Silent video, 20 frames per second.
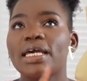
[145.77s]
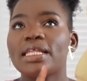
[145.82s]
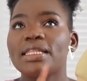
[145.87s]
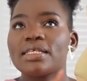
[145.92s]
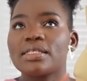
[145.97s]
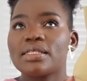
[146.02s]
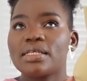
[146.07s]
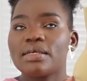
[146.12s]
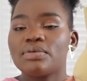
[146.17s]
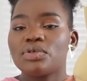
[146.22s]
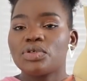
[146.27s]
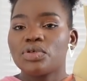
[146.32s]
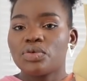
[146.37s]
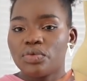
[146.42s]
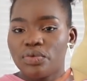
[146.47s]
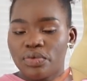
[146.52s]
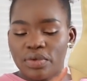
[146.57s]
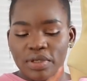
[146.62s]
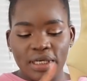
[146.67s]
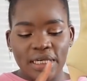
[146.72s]
get the same
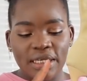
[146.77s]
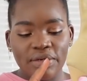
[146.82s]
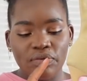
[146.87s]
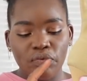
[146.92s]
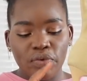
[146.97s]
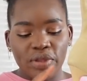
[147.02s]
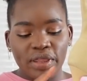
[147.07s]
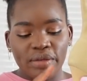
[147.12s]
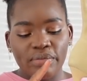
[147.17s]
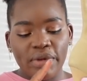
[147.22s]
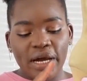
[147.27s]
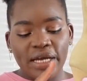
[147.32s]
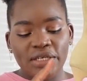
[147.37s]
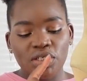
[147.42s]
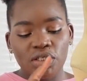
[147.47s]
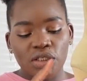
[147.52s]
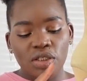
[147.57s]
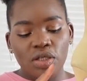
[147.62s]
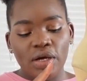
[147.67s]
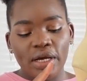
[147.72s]
shoe with a
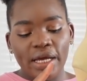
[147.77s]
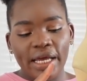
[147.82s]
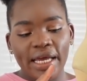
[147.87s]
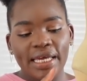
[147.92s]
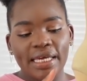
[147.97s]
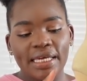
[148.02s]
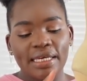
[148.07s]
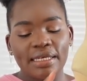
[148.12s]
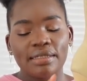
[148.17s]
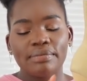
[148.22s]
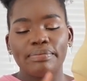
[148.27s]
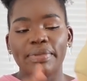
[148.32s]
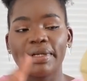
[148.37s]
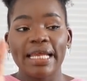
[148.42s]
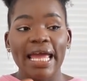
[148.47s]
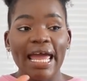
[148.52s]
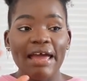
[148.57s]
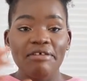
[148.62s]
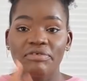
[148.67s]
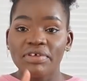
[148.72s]
much longer heel,
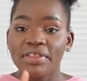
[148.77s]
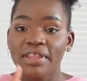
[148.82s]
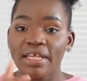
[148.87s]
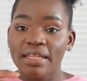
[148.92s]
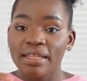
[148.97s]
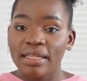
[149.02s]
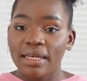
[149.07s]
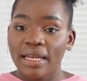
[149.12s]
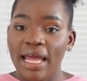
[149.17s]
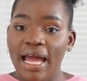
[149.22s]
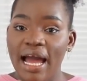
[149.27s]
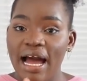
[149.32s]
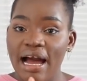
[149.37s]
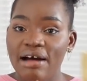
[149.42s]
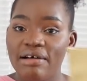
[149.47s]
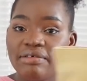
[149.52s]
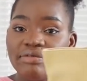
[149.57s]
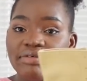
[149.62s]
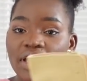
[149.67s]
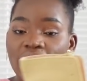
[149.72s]
but everything that I
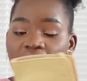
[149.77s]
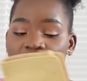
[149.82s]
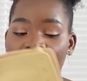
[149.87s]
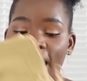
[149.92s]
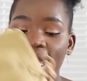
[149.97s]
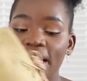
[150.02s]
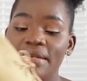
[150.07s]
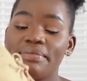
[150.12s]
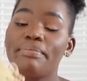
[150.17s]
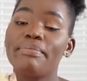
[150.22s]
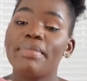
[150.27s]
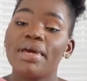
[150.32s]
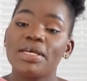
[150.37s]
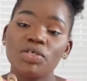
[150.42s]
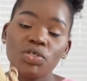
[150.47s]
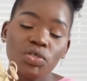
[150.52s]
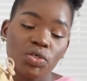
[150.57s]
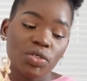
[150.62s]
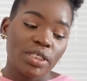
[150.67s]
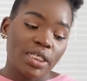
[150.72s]
have and
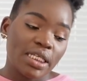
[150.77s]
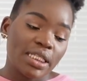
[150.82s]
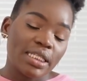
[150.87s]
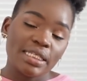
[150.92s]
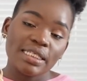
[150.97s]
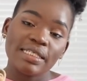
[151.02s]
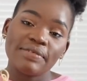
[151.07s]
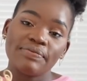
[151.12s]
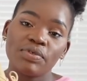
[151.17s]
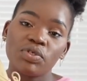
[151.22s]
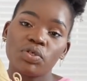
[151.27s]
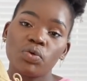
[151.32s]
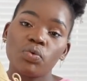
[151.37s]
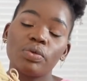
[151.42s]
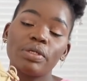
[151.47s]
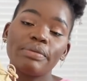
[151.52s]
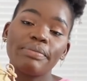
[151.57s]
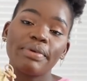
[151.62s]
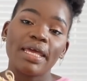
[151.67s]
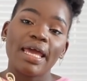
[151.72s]
mentioned in this video
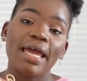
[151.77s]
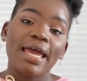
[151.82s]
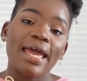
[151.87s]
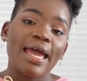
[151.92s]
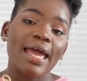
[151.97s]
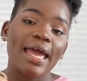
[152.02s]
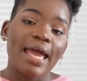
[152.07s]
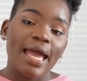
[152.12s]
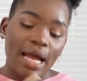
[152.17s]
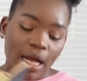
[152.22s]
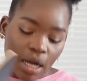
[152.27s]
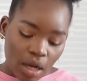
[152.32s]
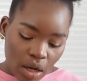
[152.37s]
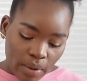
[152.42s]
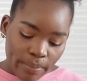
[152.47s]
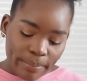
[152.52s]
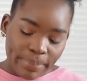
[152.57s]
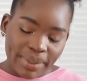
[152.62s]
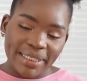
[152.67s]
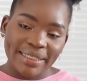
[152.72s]
will be
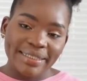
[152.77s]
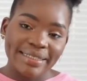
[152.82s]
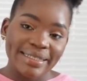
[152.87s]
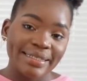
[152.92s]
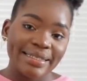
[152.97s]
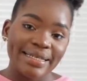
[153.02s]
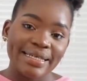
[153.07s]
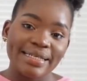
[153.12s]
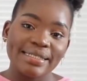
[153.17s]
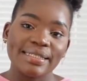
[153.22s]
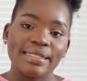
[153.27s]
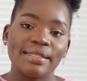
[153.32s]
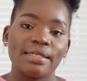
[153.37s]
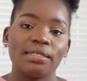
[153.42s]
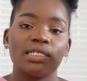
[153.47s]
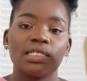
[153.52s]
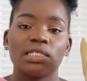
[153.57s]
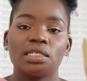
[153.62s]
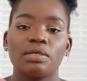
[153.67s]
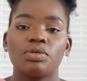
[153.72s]
completely linked in the
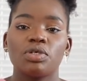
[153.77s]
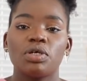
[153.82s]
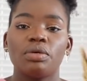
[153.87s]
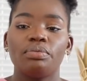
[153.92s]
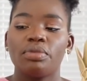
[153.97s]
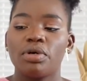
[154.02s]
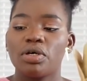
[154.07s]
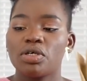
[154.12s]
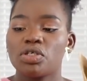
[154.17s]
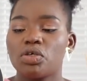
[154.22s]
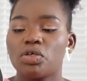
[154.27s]
description box,